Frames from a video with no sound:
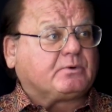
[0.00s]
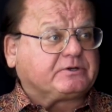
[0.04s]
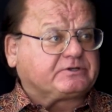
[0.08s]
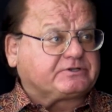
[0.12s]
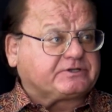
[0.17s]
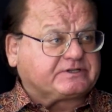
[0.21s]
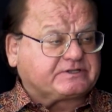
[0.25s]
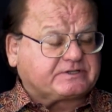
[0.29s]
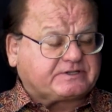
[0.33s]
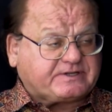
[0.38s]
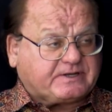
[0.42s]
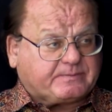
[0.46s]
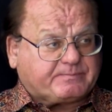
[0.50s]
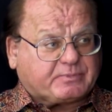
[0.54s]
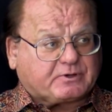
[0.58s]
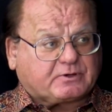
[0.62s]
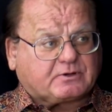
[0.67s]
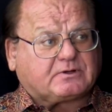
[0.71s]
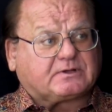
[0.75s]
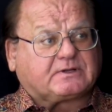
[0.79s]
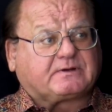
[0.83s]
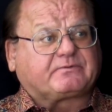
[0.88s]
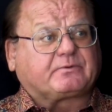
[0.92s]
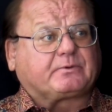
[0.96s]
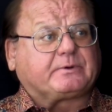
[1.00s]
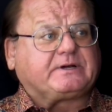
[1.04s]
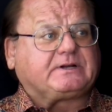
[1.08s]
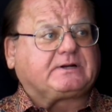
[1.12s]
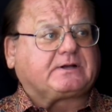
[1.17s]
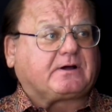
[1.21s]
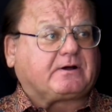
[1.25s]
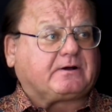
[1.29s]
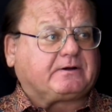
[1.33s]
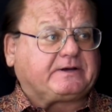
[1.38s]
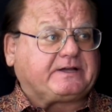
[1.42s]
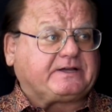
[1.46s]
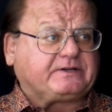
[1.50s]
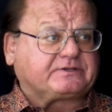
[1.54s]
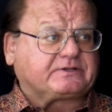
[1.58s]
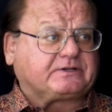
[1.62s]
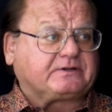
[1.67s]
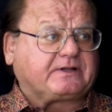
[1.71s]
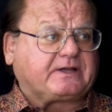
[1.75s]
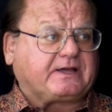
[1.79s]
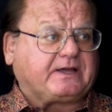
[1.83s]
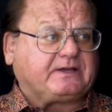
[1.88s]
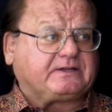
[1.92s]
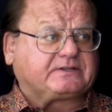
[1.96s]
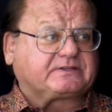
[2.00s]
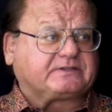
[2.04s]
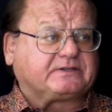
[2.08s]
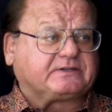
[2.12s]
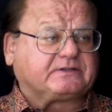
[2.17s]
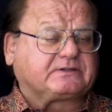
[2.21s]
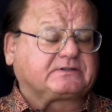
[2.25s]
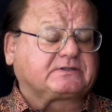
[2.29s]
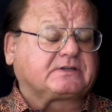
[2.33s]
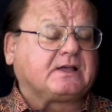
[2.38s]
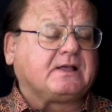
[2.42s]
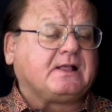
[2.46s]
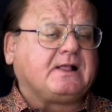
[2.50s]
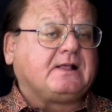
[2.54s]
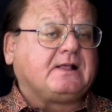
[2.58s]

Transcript: which is typical of reincarnation cases.